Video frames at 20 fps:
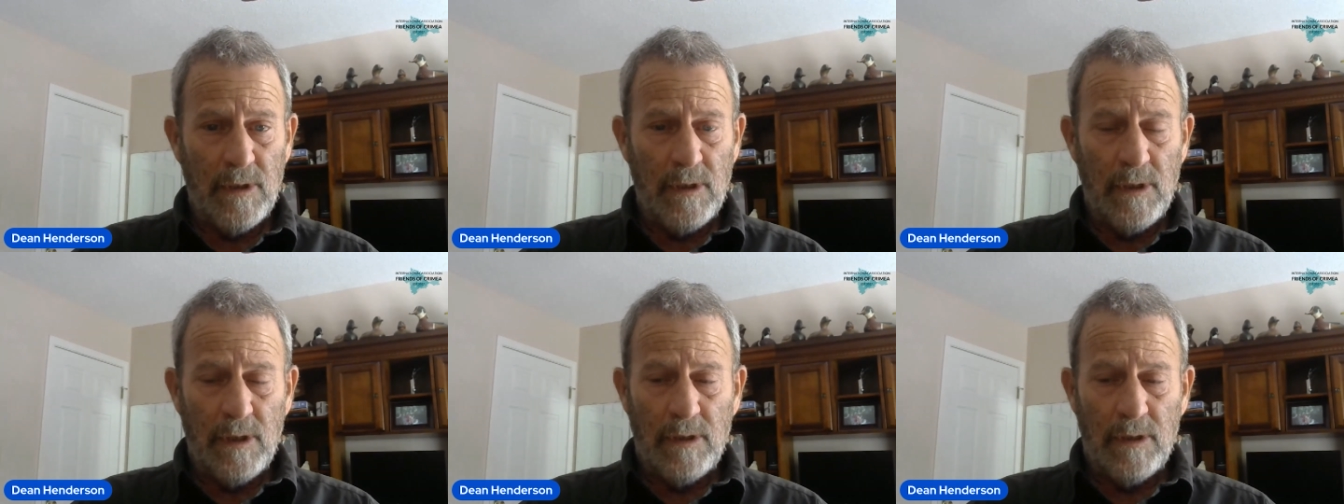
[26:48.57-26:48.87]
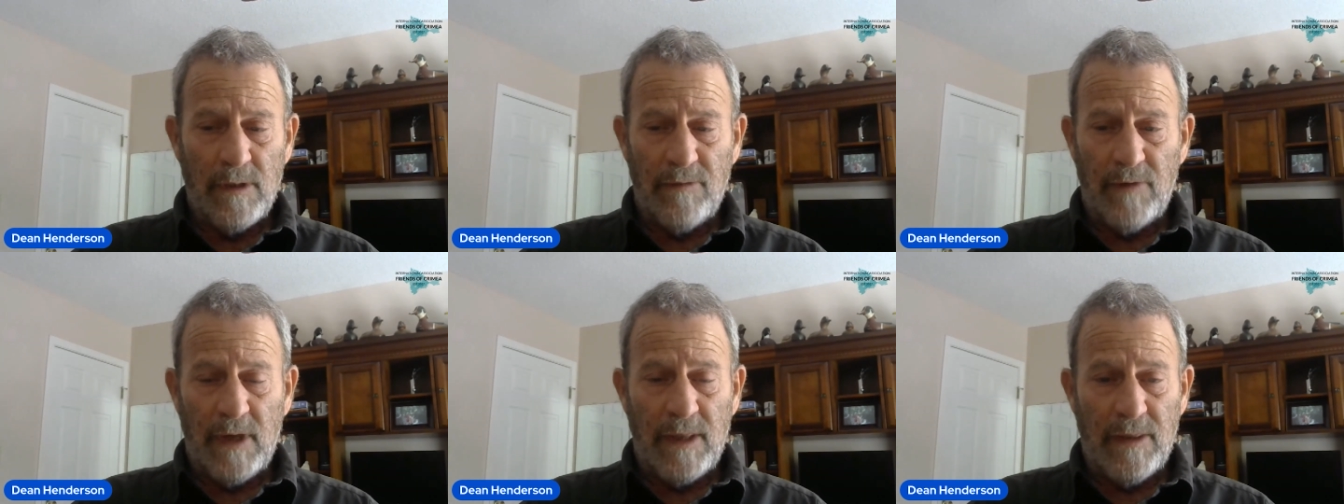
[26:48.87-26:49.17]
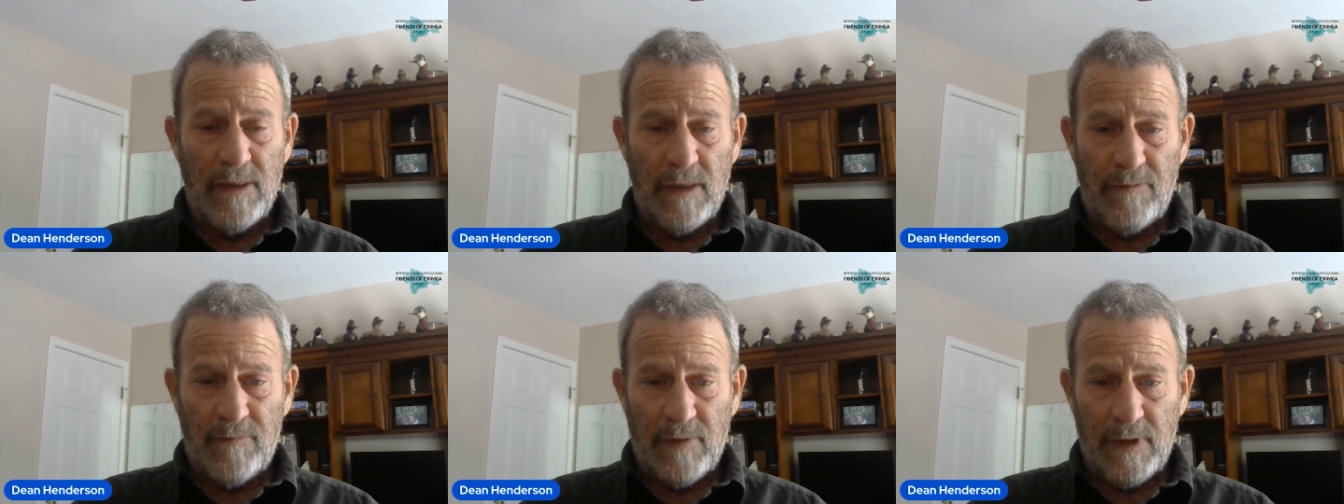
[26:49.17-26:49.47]
and they,
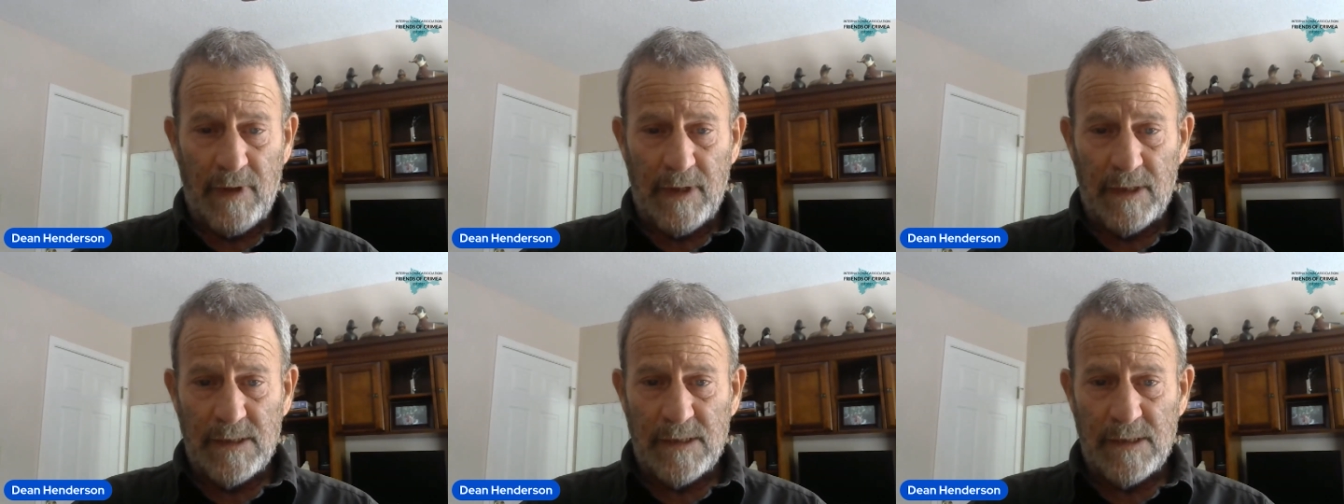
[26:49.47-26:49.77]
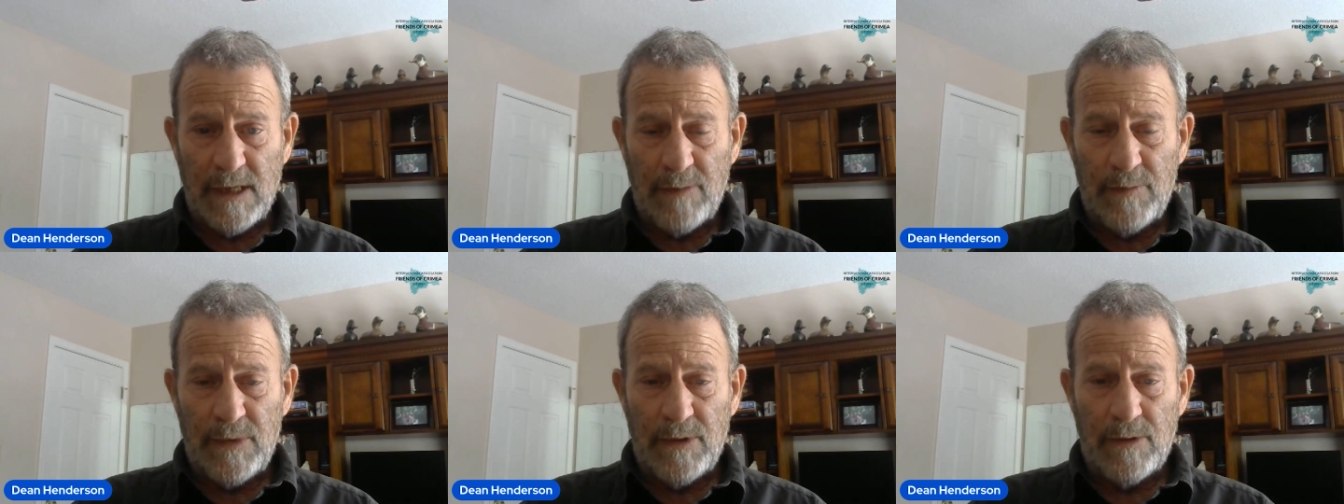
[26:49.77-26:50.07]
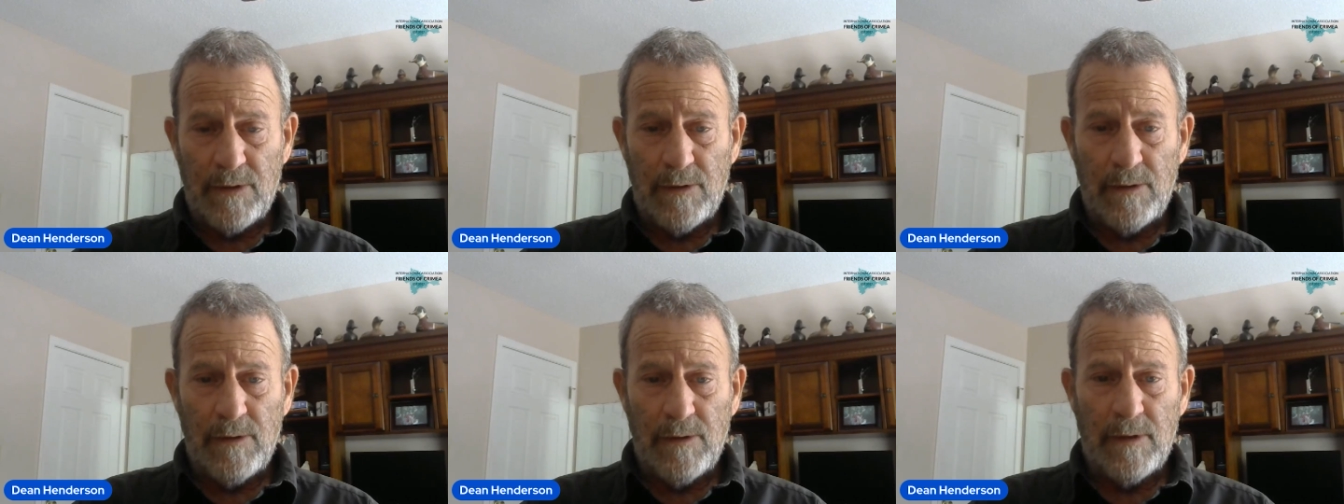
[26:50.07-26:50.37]
they finally accepted
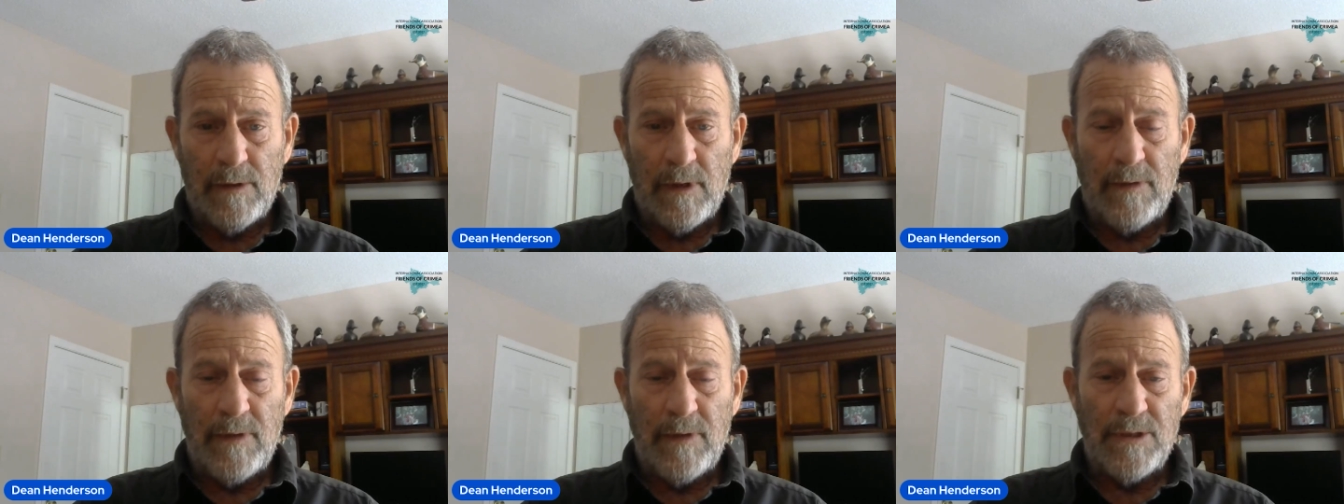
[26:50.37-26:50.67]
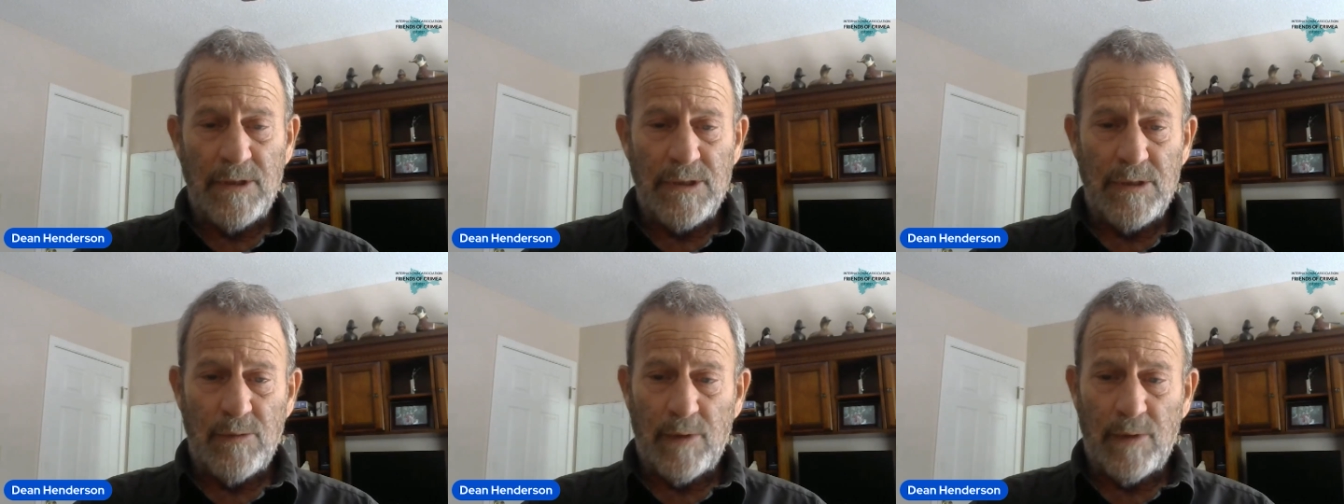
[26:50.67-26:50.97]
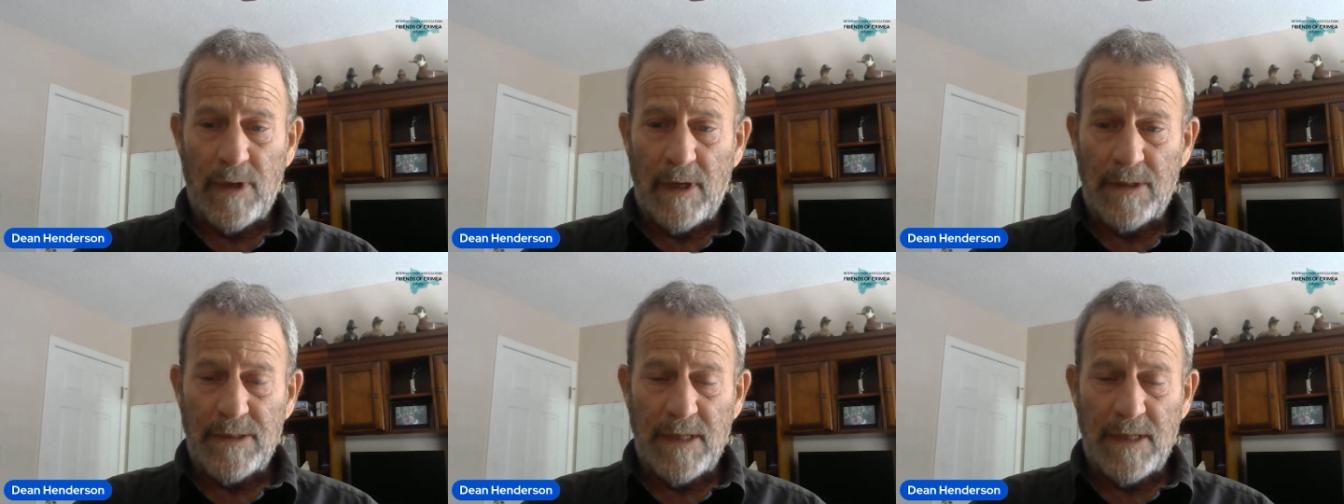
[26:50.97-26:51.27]
her. And then she
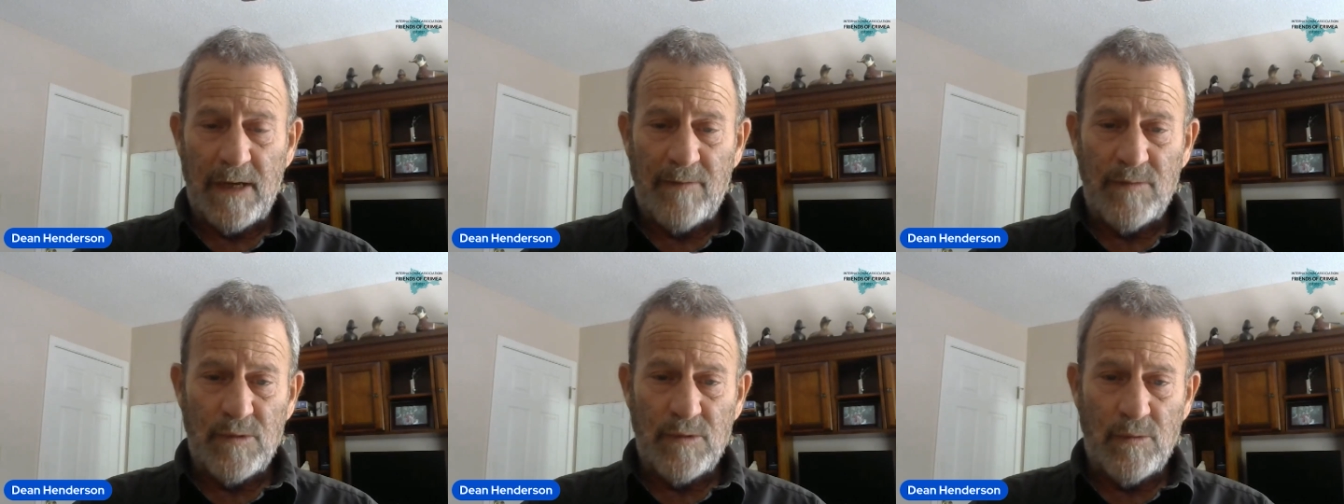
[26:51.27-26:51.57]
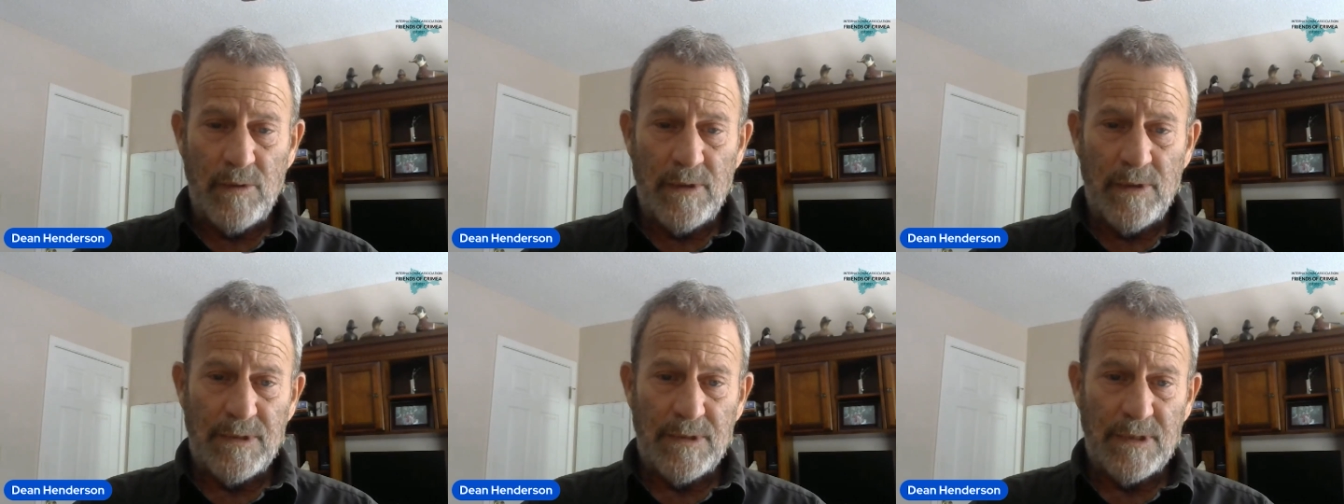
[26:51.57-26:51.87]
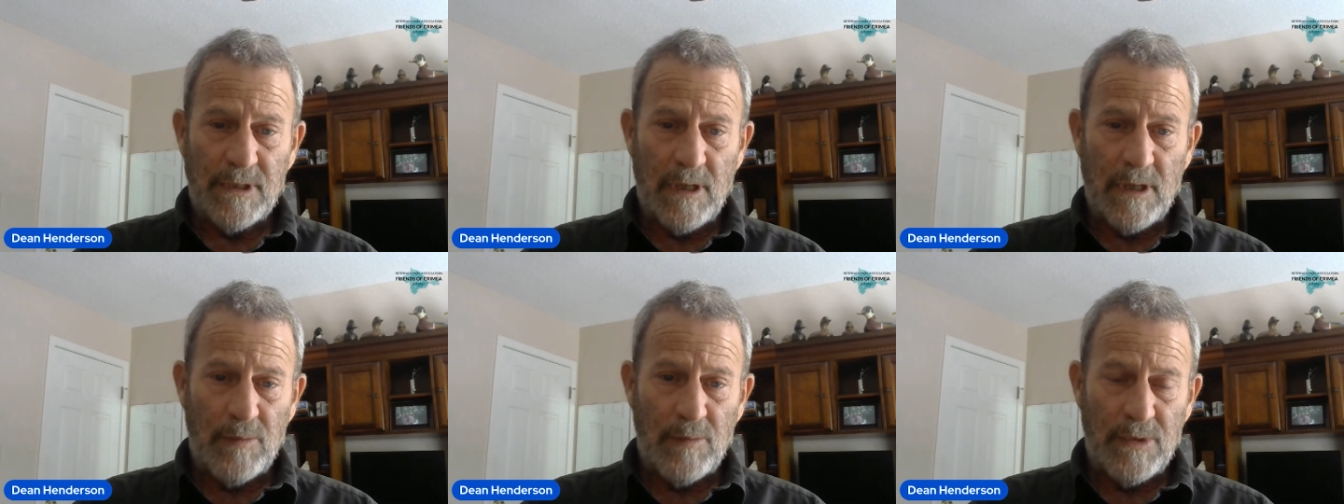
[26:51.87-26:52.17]
went on to have twins a
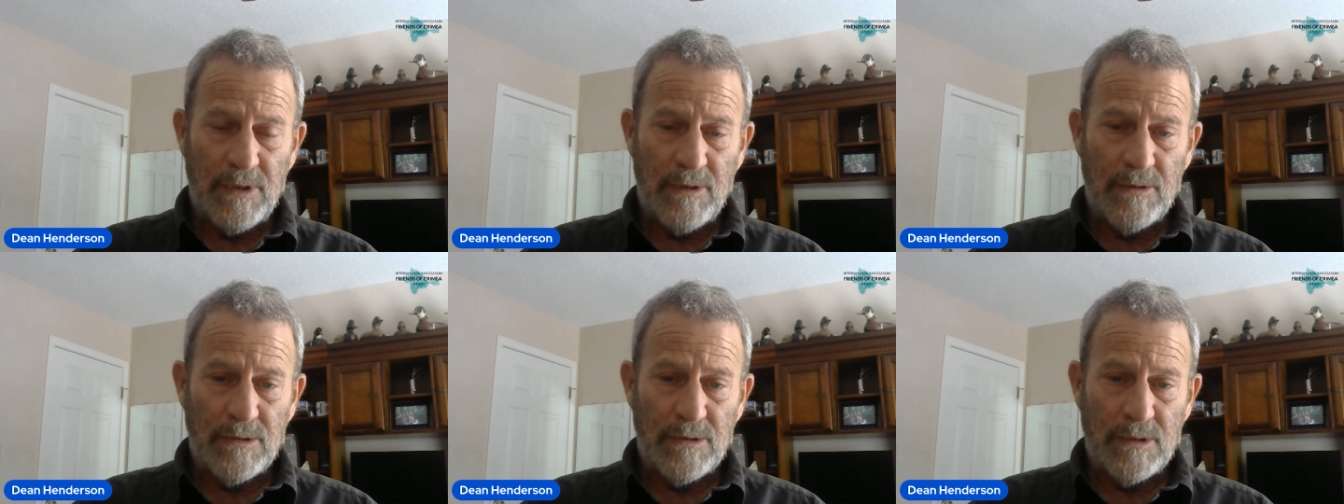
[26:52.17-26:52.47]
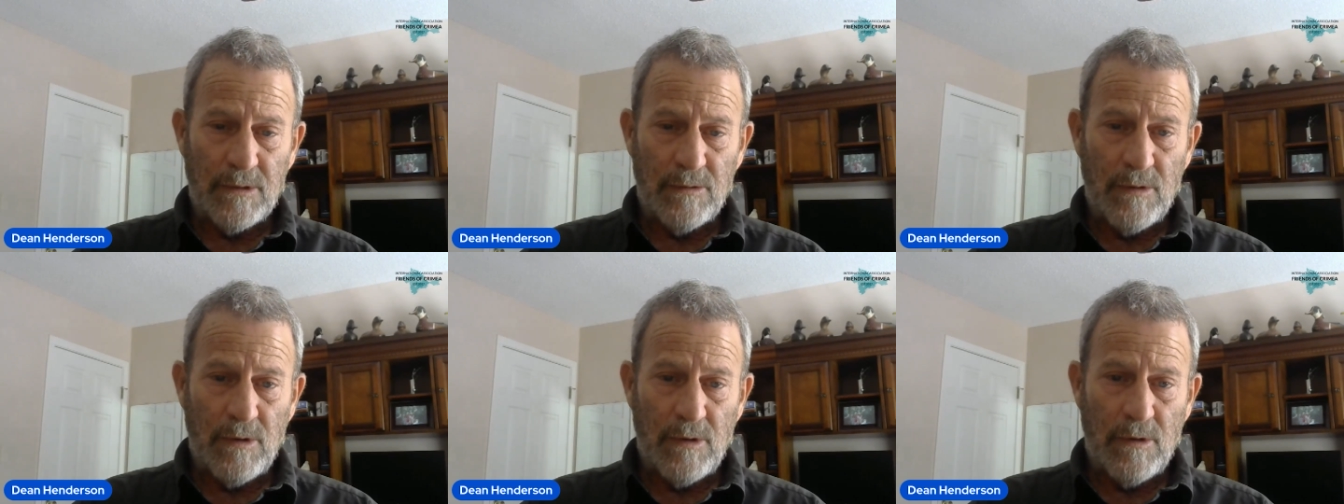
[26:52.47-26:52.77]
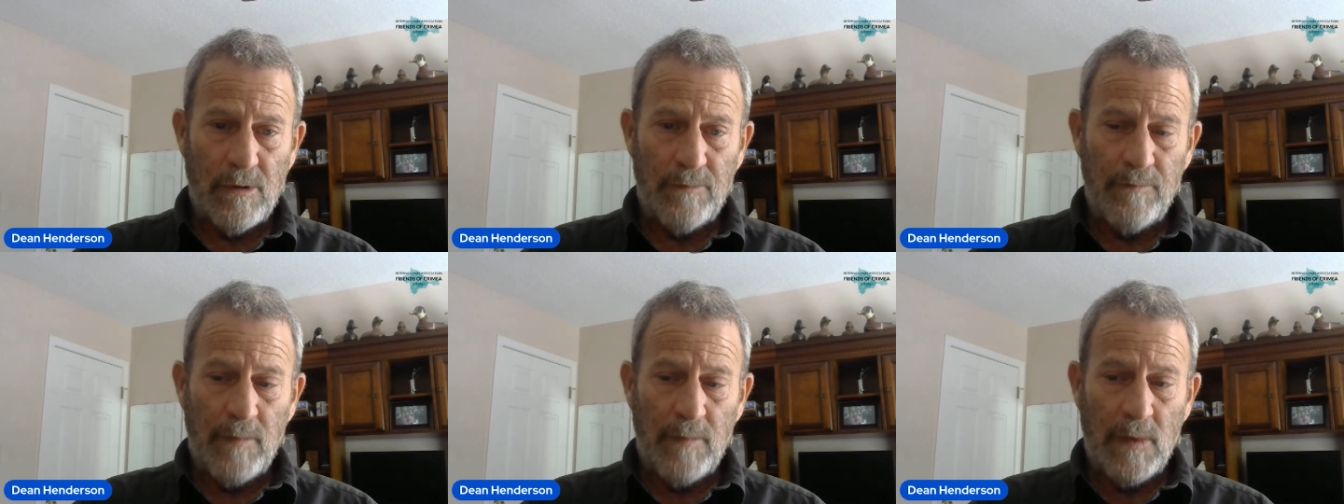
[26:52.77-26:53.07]
couple years in a
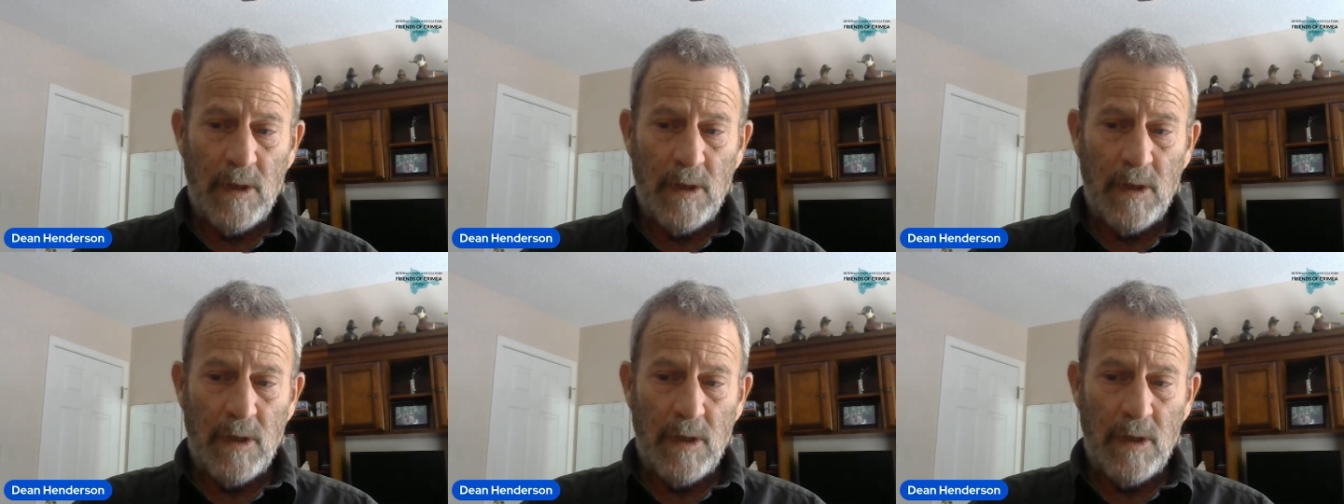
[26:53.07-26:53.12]
row.